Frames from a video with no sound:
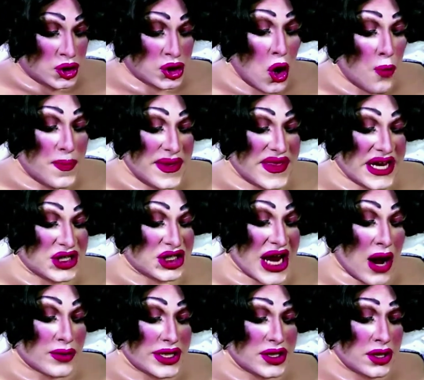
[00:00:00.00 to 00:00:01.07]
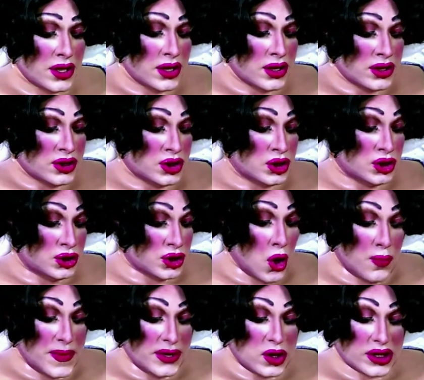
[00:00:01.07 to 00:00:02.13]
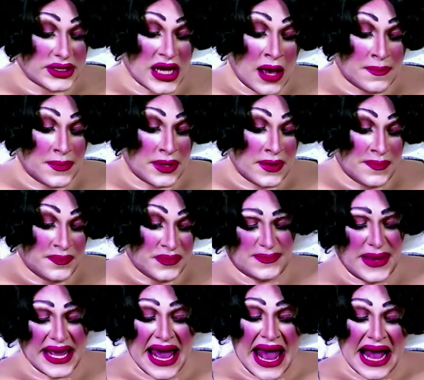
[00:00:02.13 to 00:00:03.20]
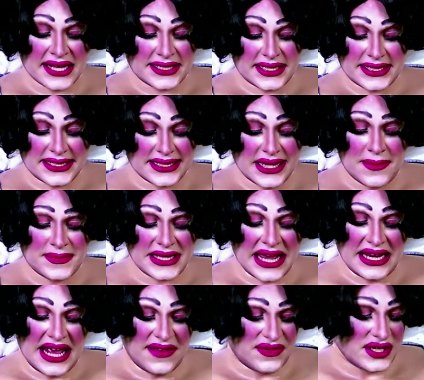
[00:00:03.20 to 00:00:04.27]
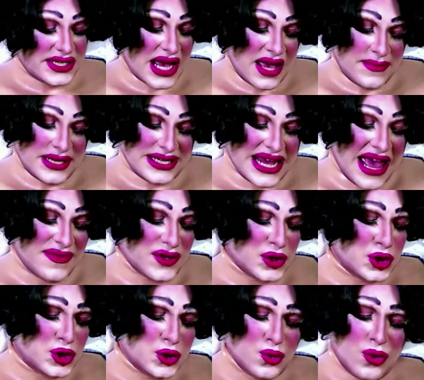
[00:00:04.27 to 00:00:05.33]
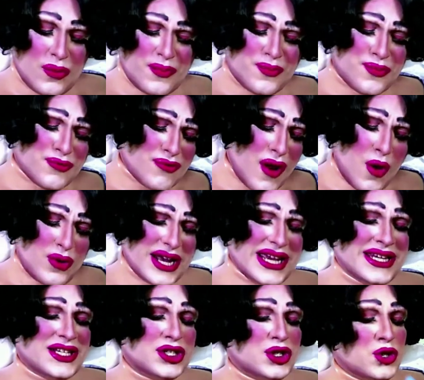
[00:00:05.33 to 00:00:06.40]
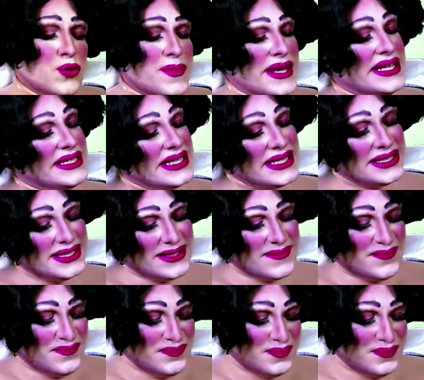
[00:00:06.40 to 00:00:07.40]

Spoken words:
"Dopey!" they shouted. Dopey looked up. His pickaxe slipped and hit the diamond, and the jewel broke into 2 pieces.